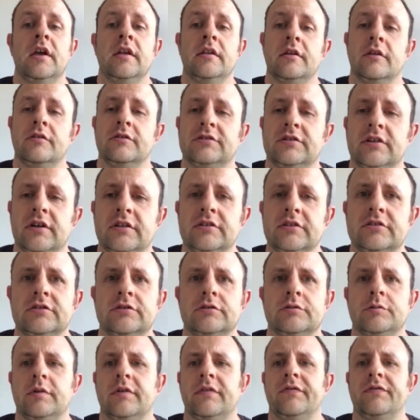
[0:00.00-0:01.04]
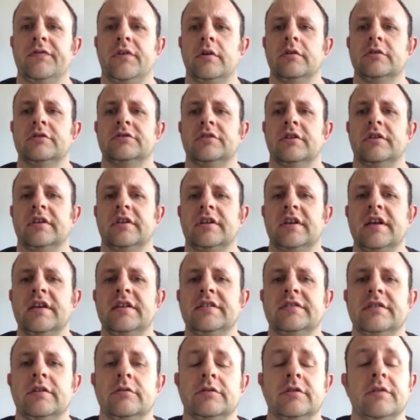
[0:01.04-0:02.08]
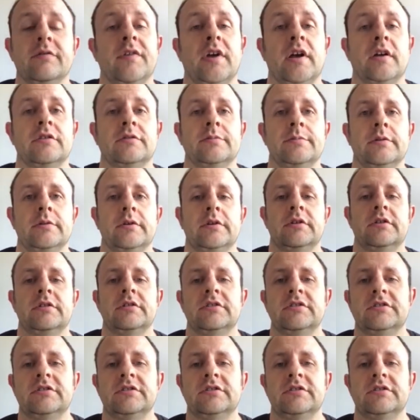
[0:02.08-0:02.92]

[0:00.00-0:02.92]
In those tasks, we have focused on the key skills of algebra,